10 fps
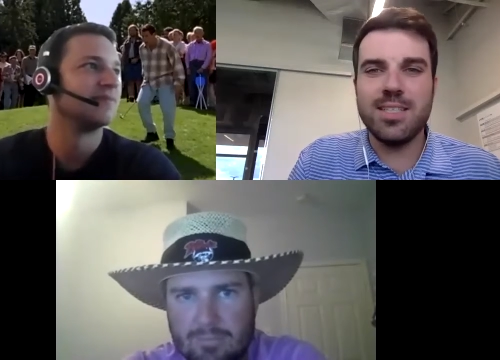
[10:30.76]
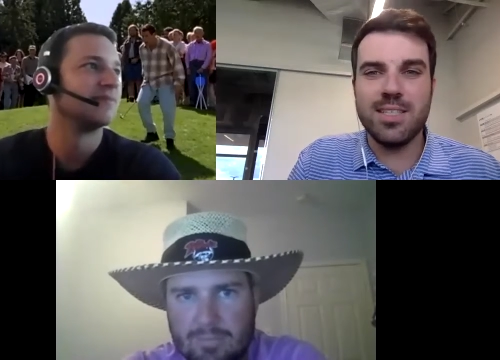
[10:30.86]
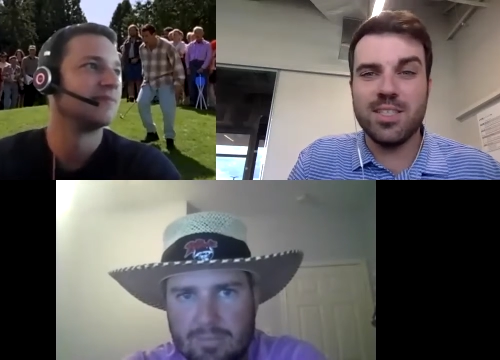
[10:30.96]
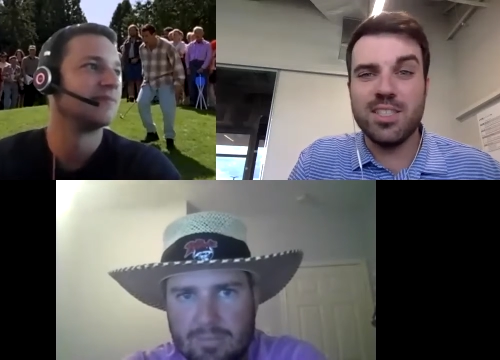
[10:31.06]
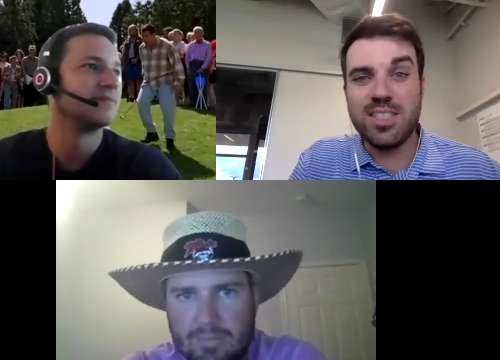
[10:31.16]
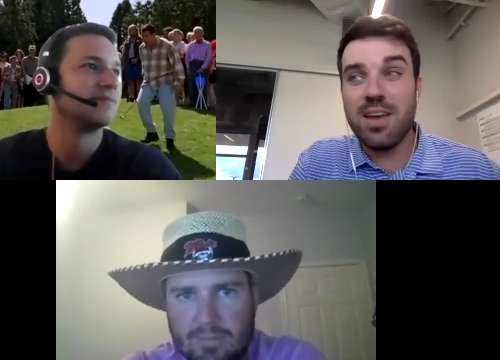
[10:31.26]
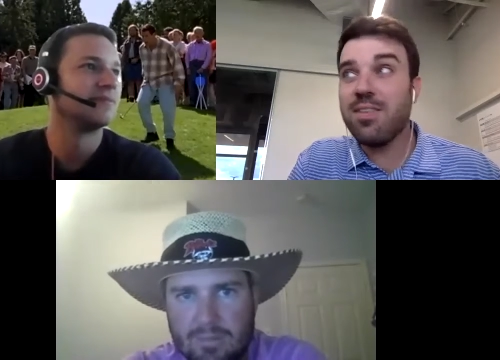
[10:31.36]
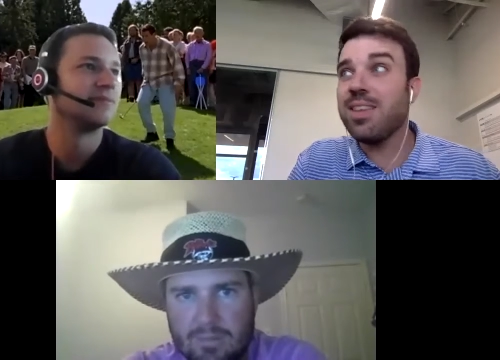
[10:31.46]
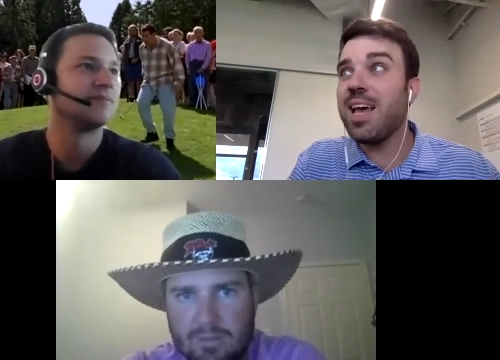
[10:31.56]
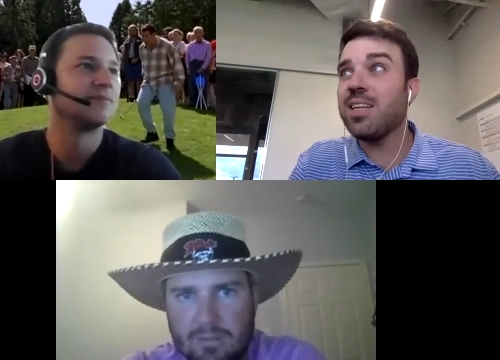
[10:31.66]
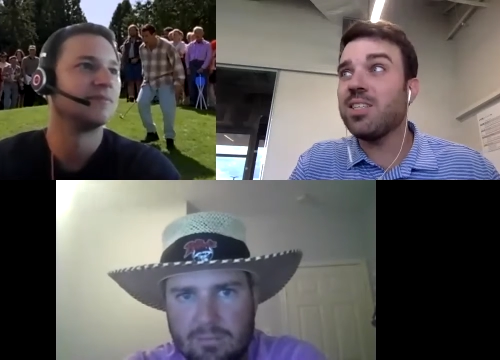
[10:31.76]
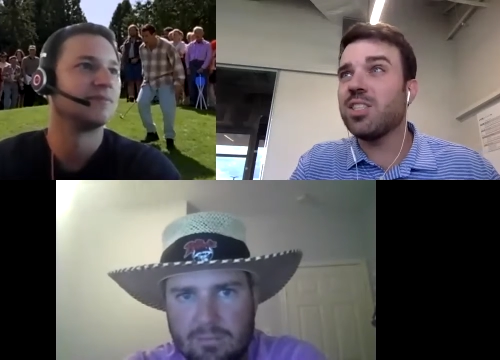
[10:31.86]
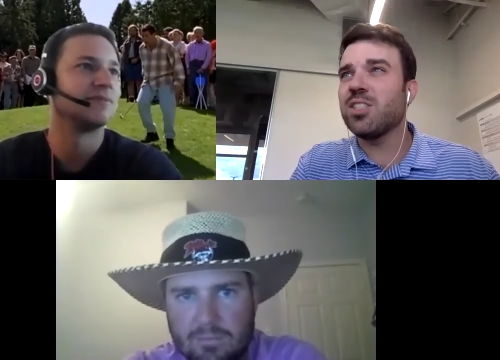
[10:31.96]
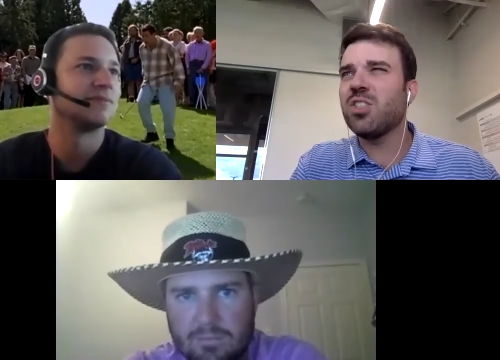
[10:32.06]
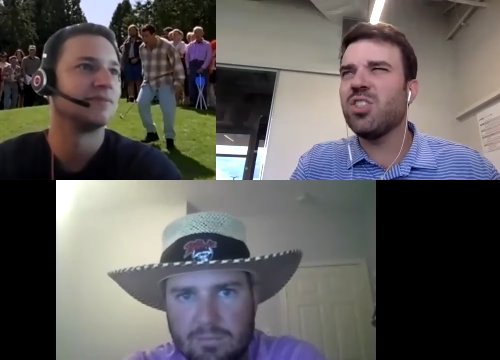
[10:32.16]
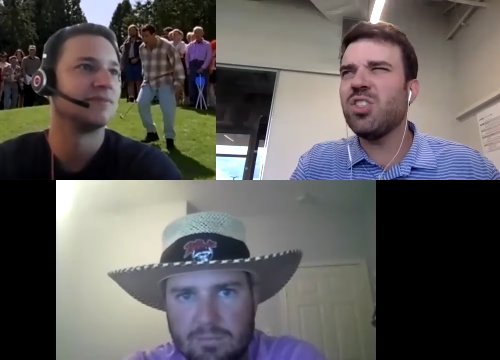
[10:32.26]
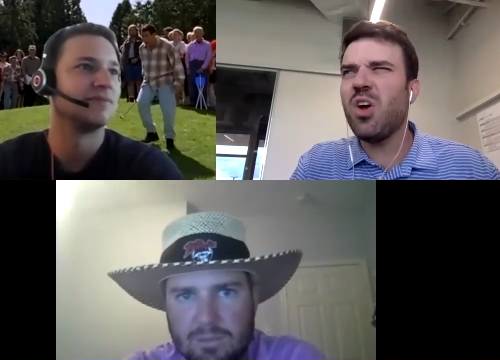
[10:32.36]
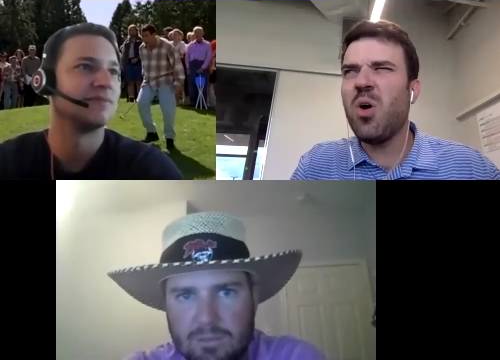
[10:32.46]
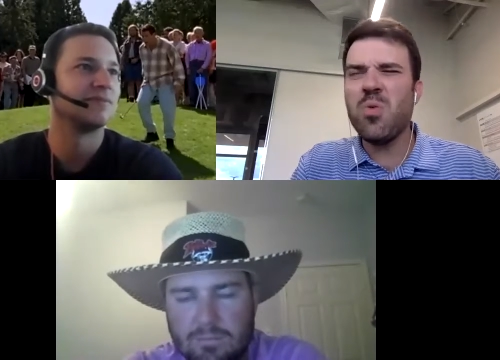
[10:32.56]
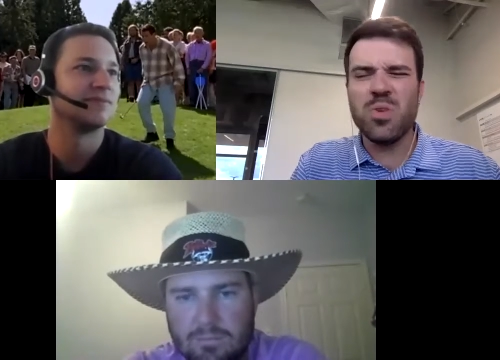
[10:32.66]
Speaker 1: 67. That is just
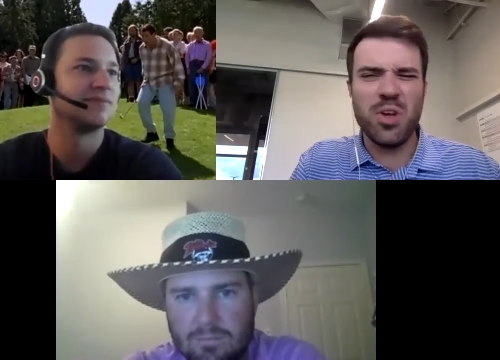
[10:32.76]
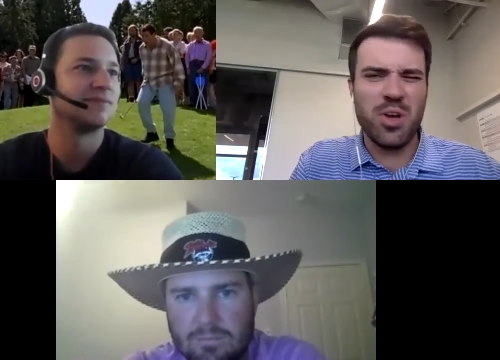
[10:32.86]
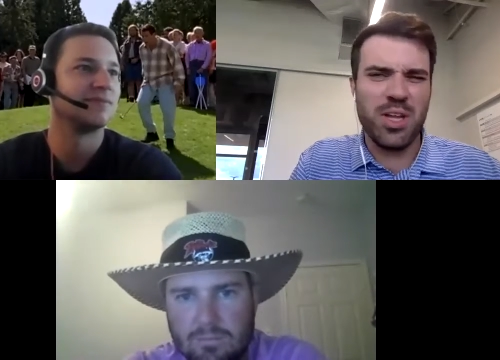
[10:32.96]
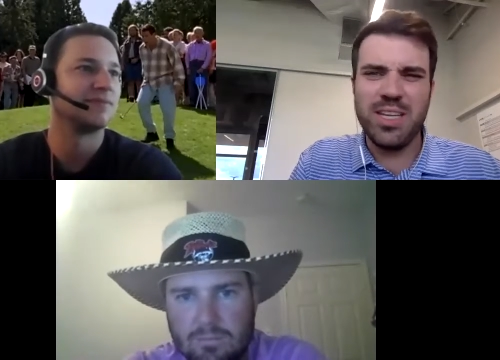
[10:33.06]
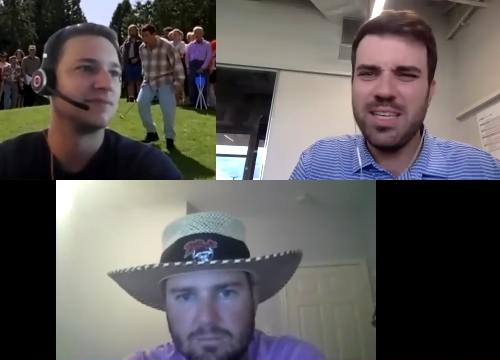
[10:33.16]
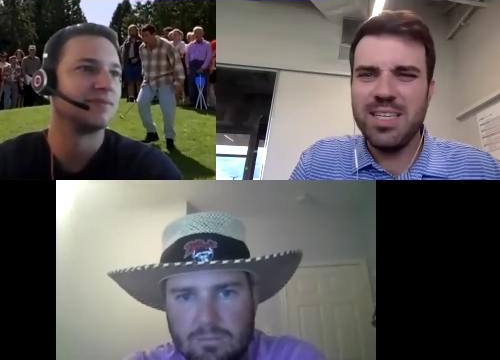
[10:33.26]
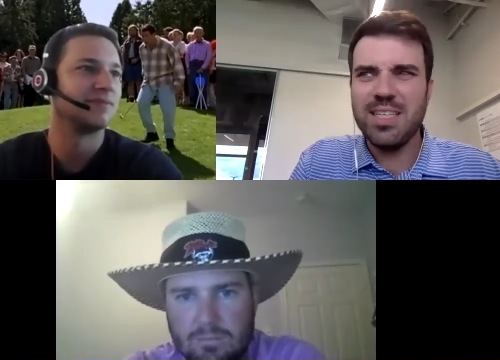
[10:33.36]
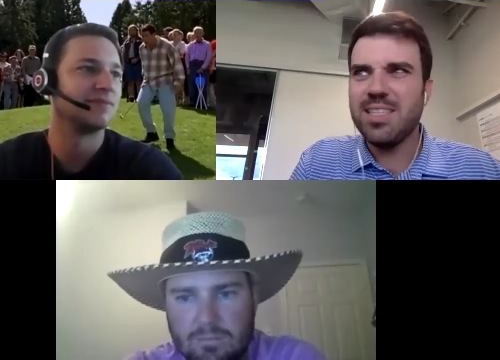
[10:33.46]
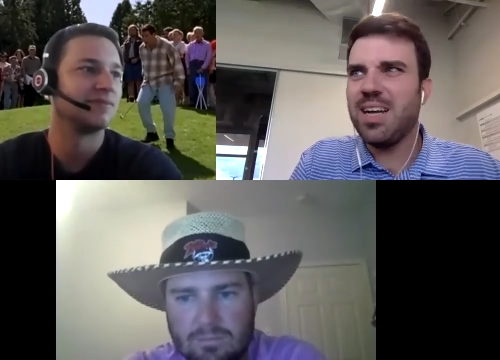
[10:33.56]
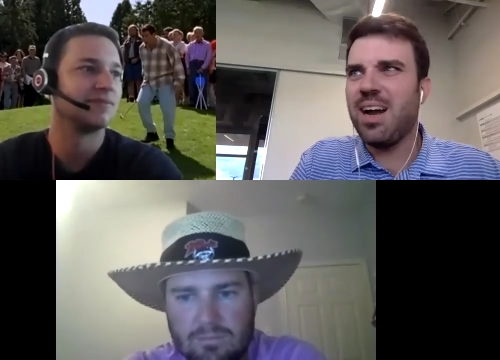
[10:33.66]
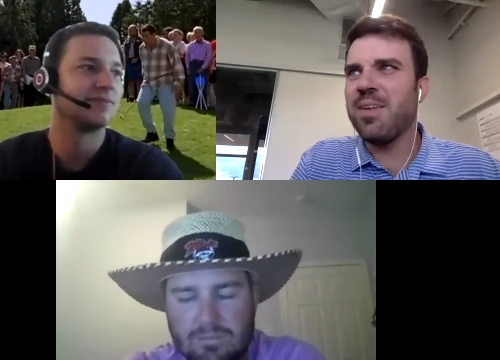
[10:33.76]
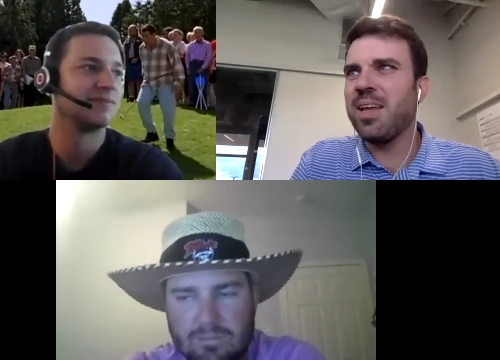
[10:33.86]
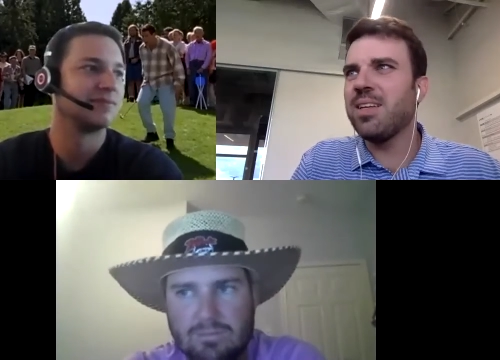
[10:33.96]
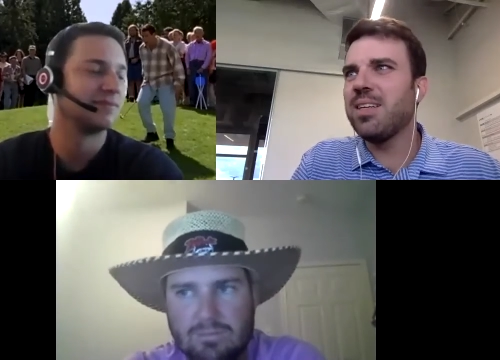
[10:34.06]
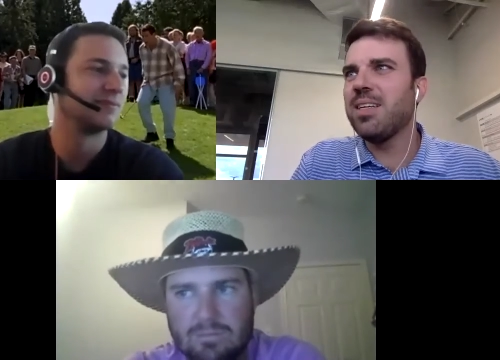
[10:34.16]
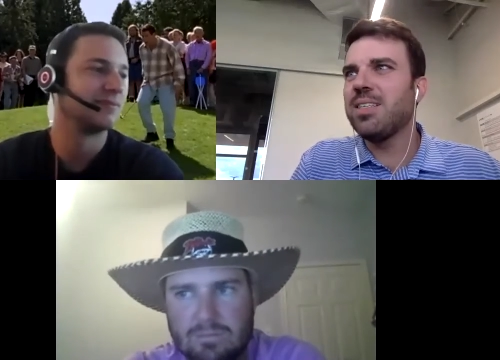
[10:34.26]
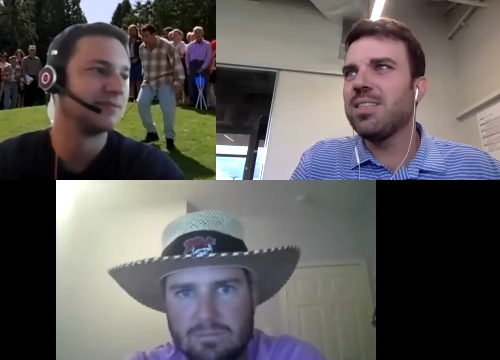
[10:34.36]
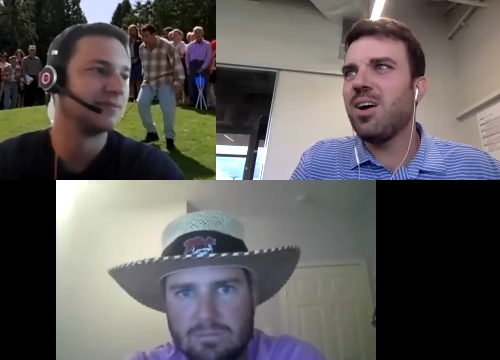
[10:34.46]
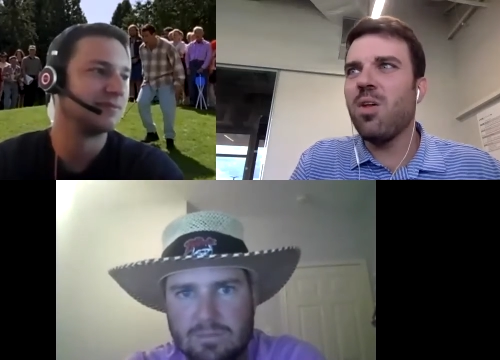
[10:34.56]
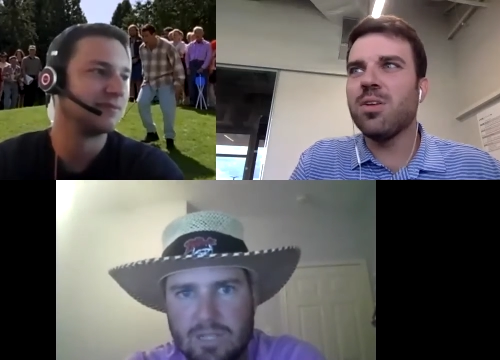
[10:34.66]
so good. I mean,
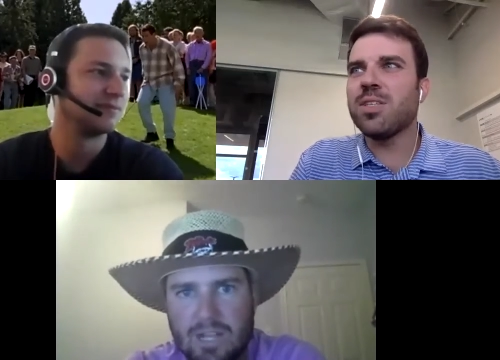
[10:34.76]
all those